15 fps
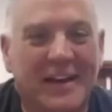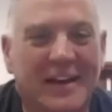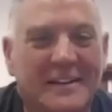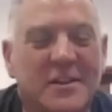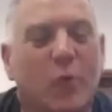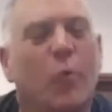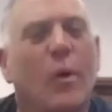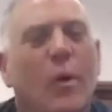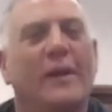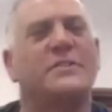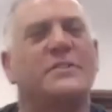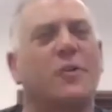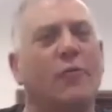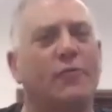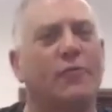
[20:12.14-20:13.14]
So where did
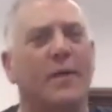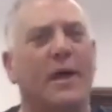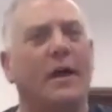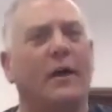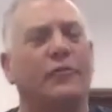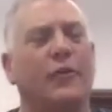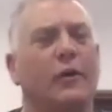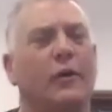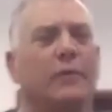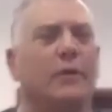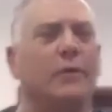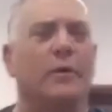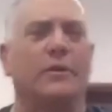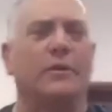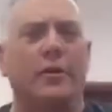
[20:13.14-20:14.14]
you go from there? So you
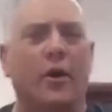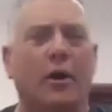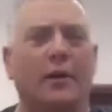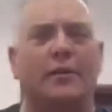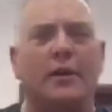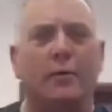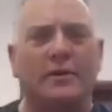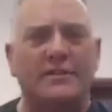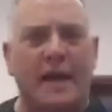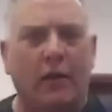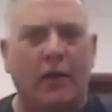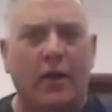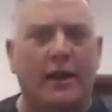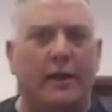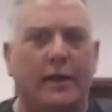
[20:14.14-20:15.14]
were in New York, then you went to
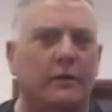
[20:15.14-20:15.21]
LA?